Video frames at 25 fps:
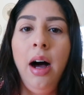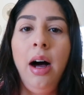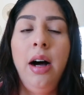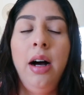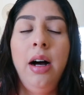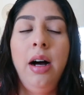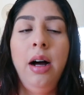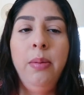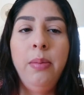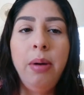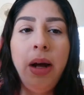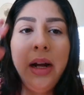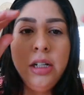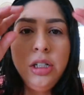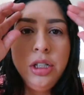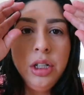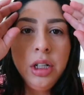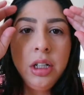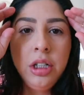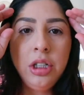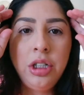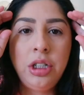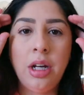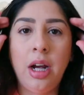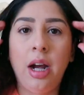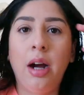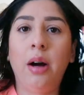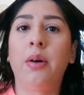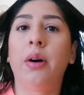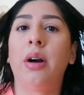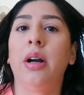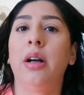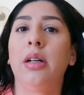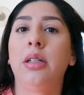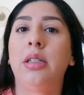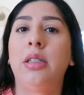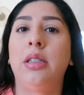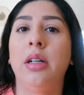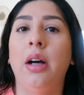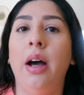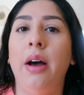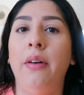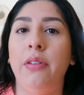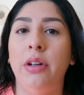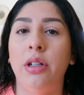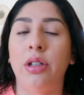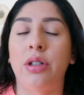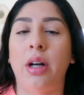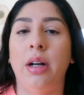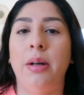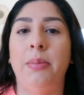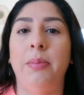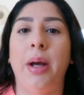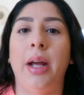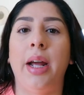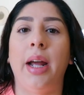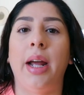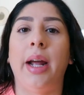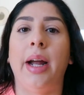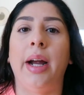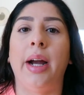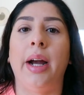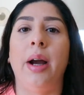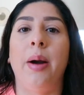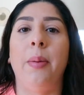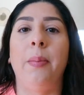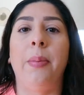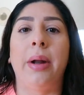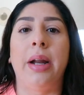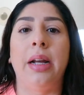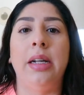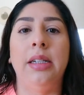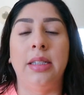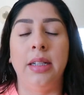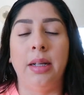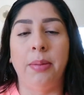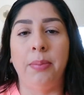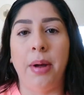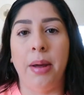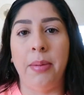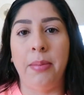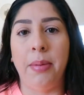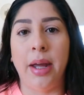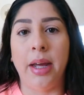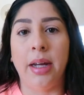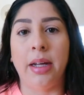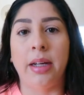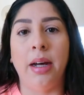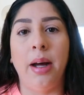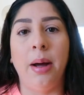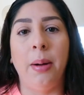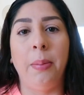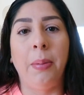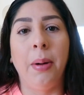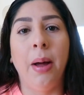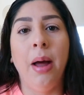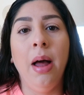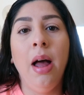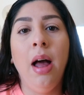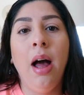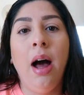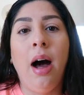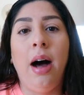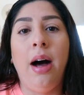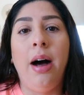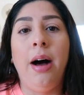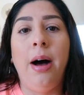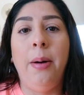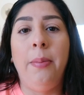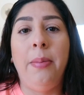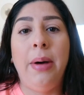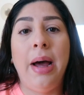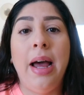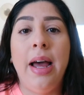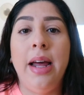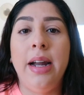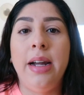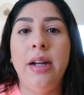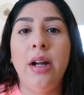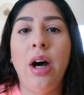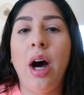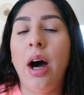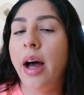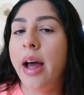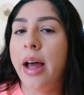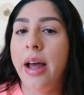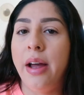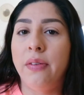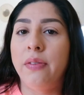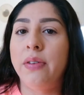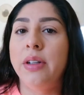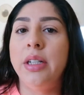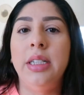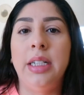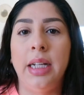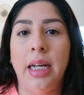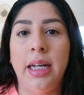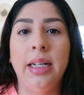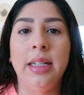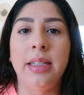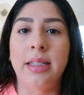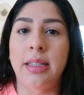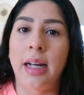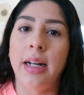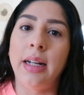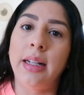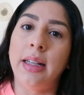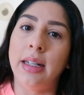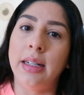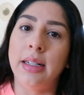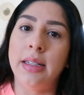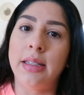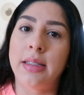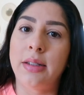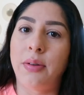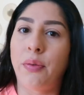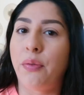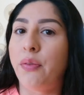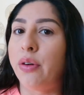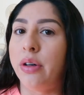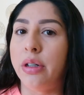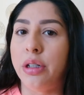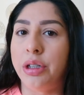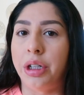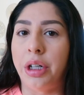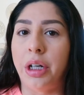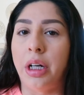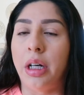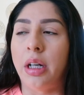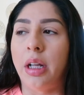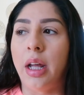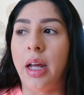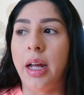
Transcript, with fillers: Um, I took a shower, still haven't dried my hair, but I did my makeup. Um, and not every day is like this for sure.